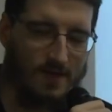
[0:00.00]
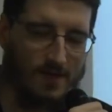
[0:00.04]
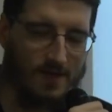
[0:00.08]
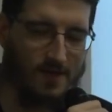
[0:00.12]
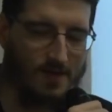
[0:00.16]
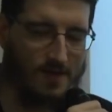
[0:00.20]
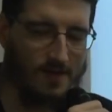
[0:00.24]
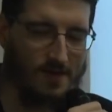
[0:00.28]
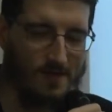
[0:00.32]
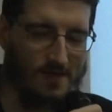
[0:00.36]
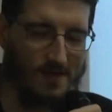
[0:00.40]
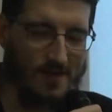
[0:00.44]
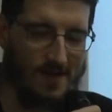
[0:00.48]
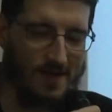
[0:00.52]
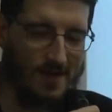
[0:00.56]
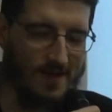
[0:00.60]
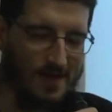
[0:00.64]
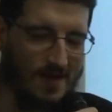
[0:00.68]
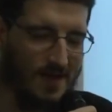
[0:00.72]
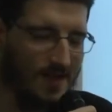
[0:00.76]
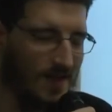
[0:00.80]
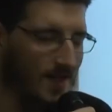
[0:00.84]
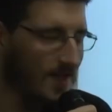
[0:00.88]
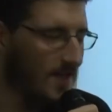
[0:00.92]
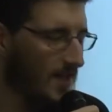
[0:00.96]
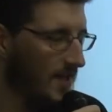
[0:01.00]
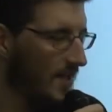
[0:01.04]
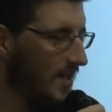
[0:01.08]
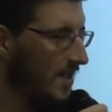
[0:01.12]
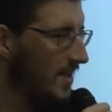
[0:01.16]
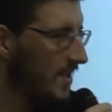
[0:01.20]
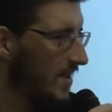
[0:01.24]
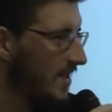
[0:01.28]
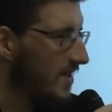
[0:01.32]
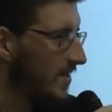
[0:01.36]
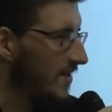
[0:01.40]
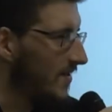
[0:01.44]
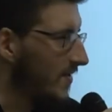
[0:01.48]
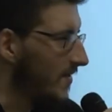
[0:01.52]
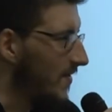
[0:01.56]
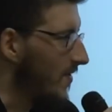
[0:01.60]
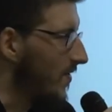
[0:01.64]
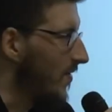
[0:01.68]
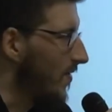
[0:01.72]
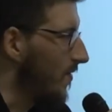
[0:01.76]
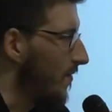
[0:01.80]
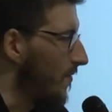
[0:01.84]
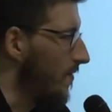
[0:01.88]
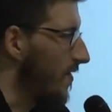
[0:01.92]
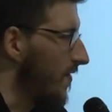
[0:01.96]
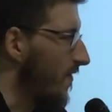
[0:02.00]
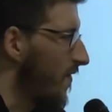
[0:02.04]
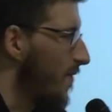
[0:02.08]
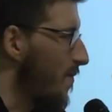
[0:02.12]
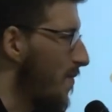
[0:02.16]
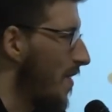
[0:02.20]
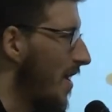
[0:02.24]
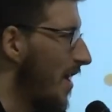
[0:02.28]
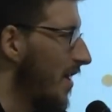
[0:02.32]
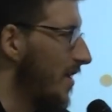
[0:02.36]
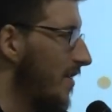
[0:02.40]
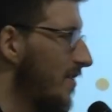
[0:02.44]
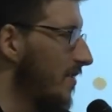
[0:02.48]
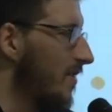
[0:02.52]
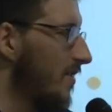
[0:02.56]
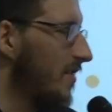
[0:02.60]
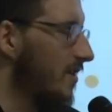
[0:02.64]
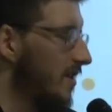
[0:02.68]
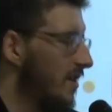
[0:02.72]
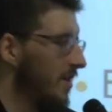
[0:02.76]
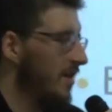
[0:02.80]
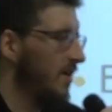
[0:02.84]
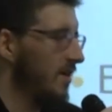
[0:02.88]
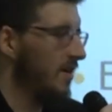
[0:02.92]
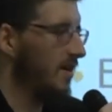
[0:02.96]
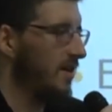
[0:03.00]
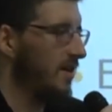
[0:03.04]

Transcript: not even. So with Python,